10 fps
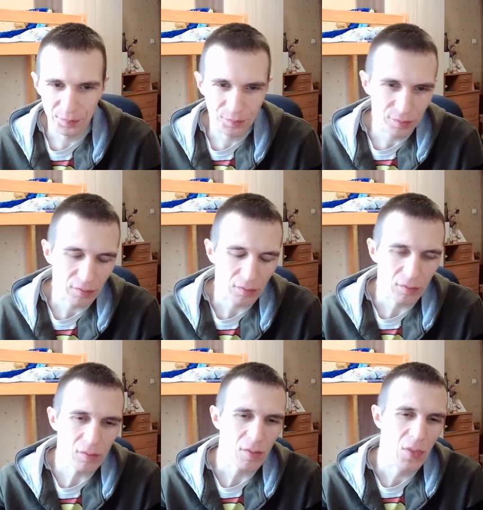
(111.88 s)

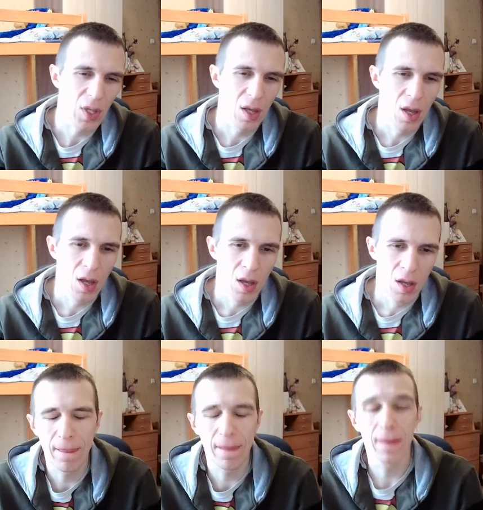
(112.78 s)

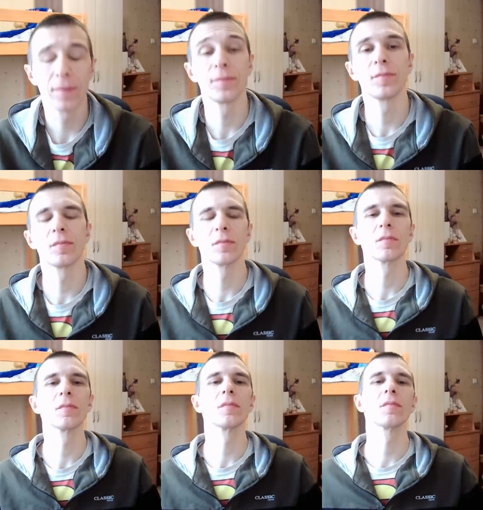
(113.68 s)

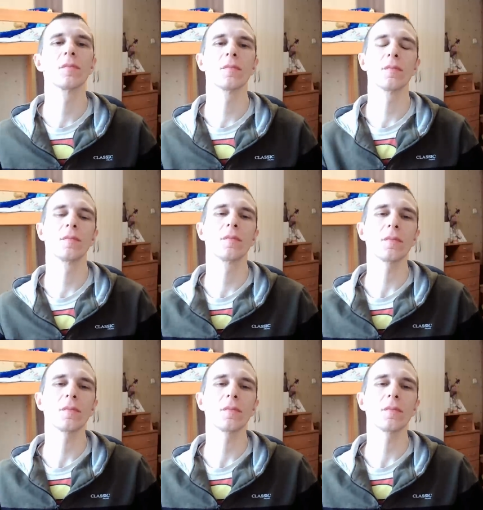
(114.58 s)
(no one is talking)